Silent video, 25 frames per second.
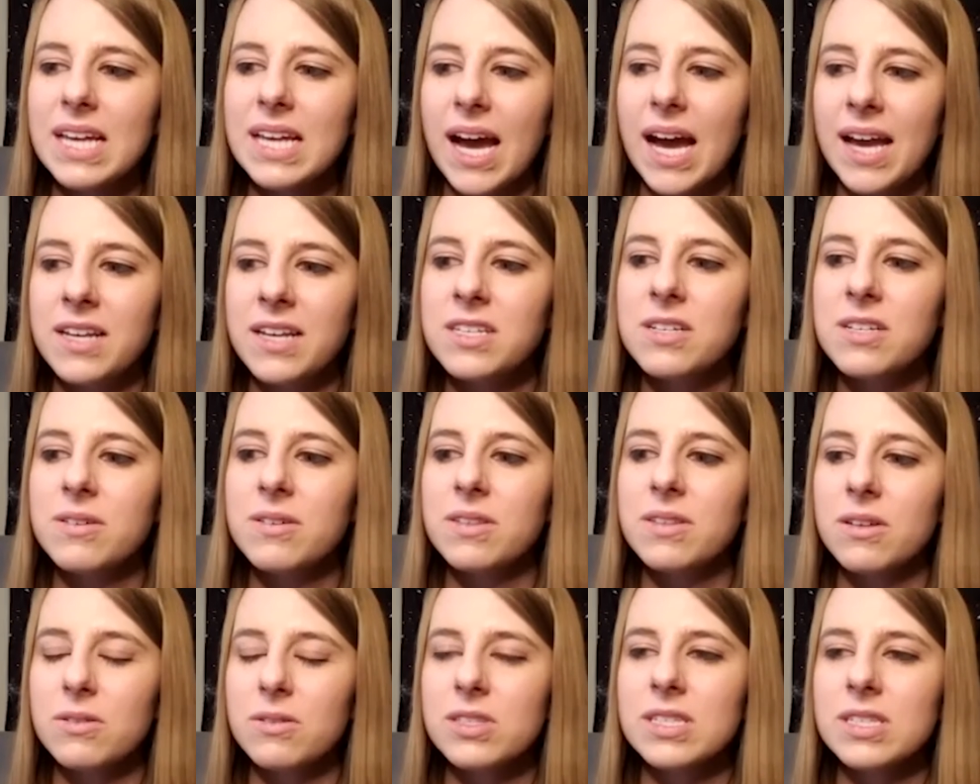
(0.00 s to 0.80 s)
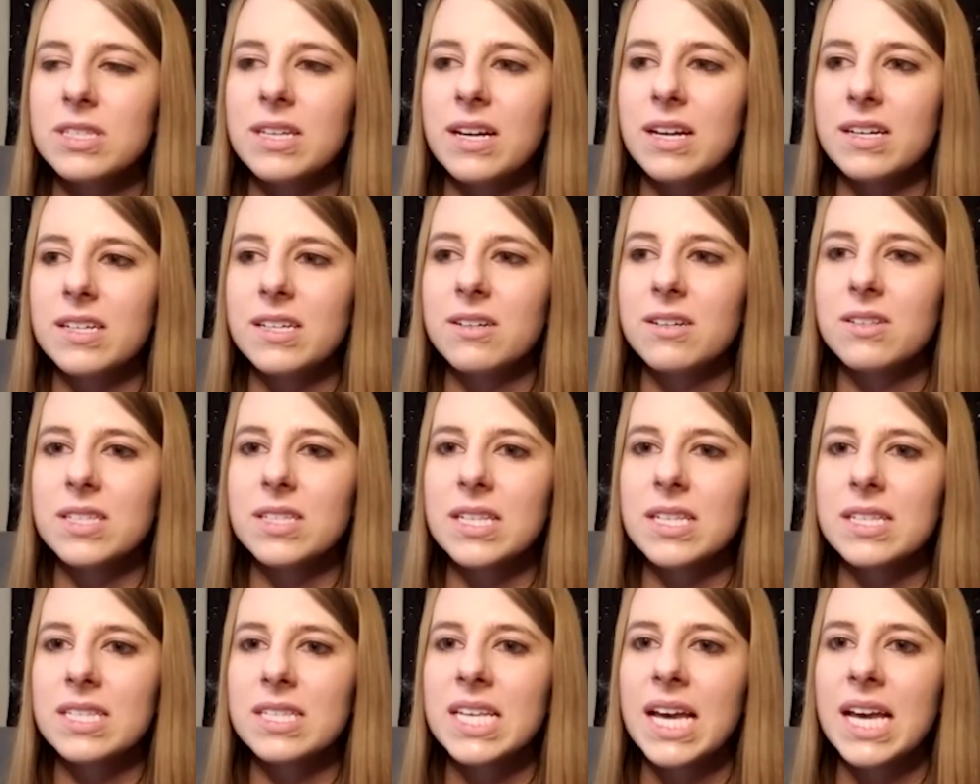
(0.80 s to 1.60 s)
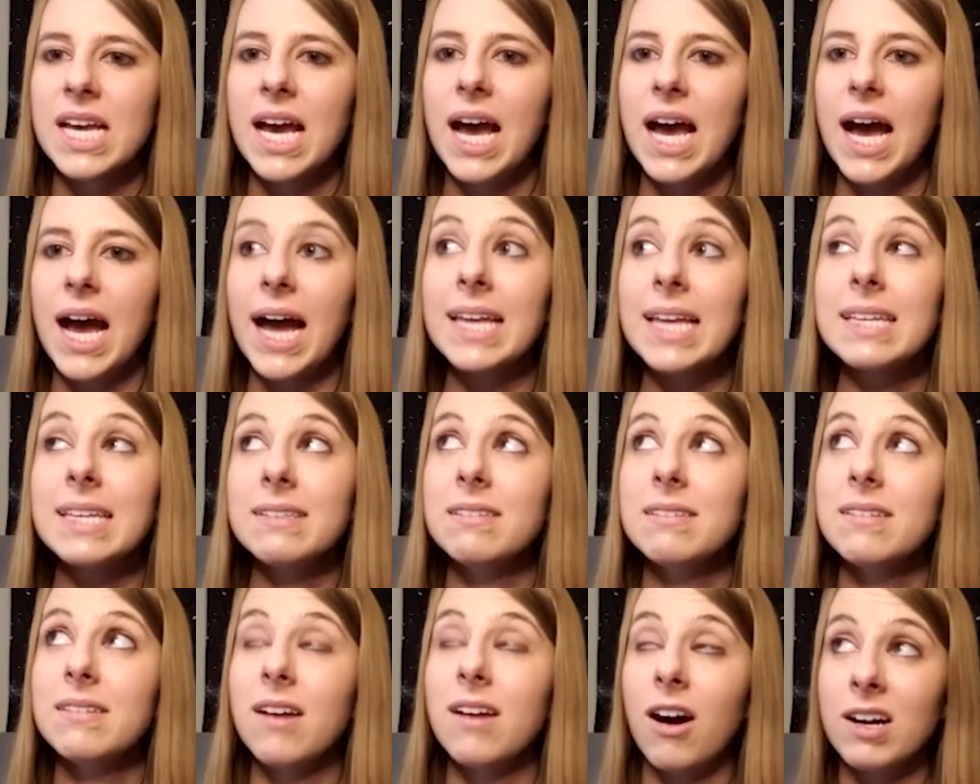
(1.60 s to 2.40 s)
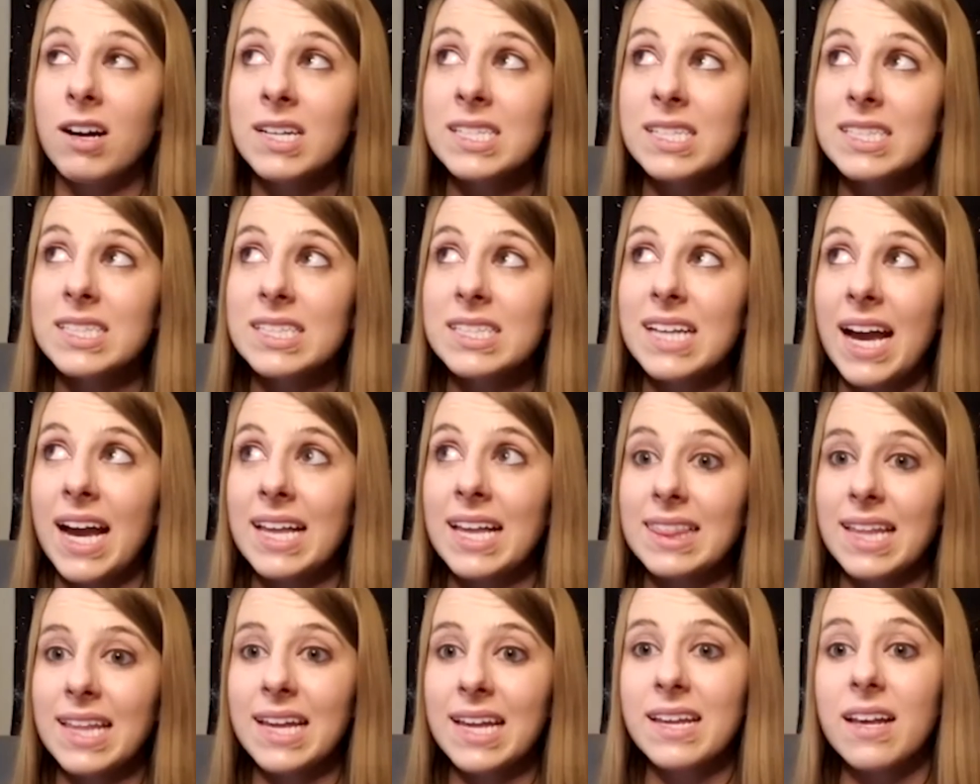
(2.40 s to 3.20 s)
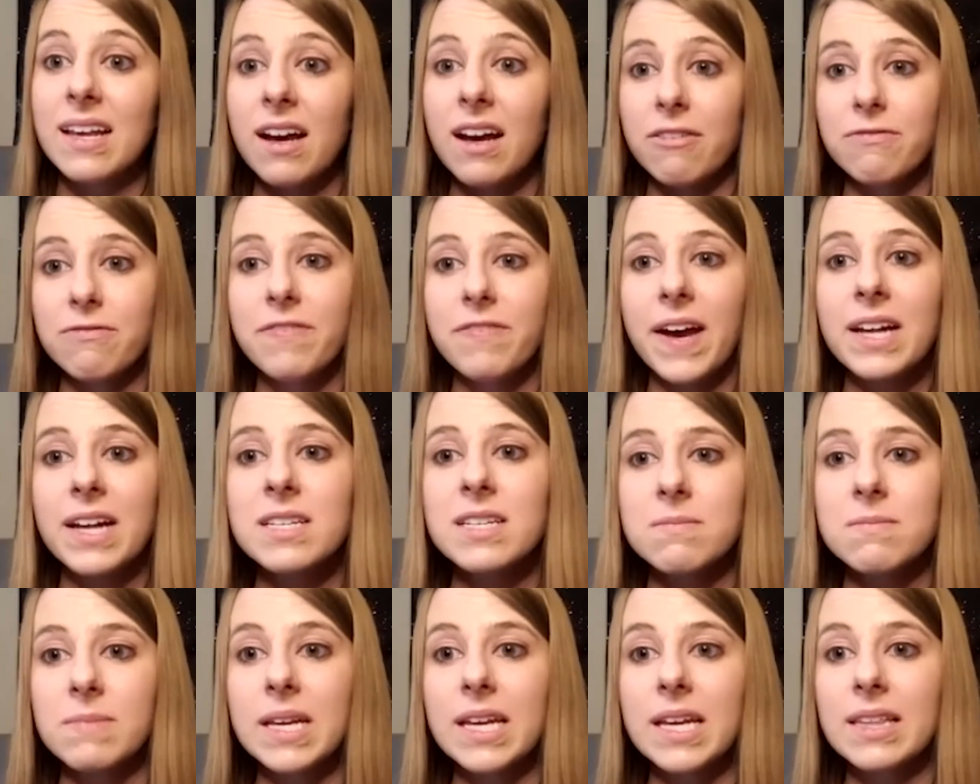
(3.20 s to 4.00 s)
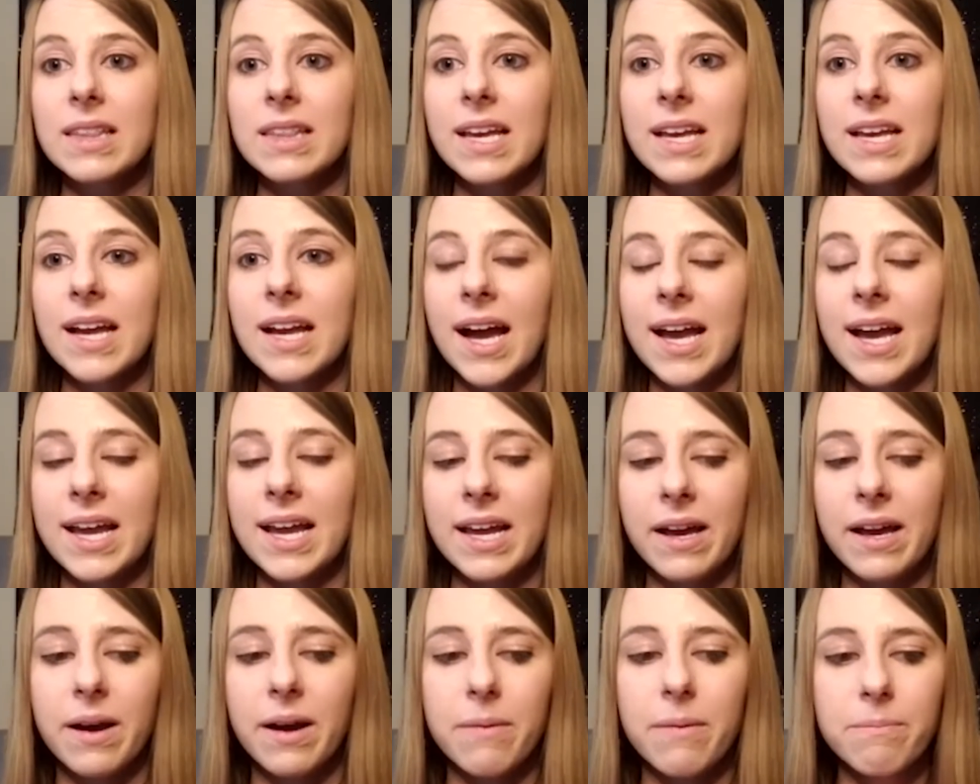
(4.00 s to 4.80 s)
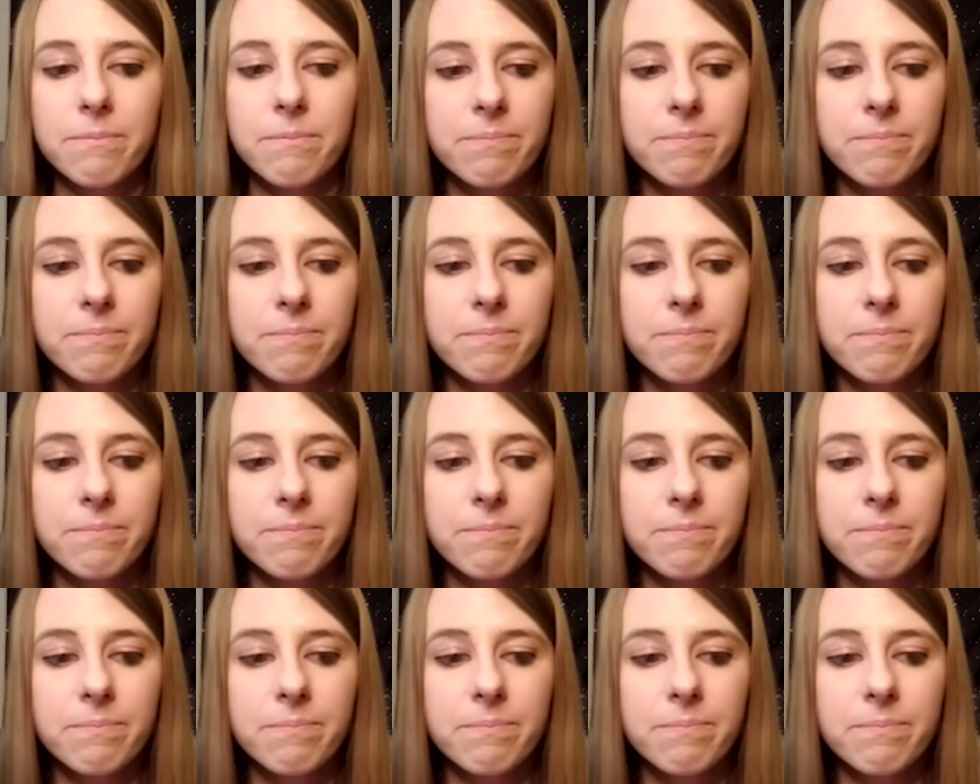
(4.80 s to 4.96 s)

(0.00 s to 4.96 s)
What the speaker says: I do in those scenarios is I let it affect me. Like I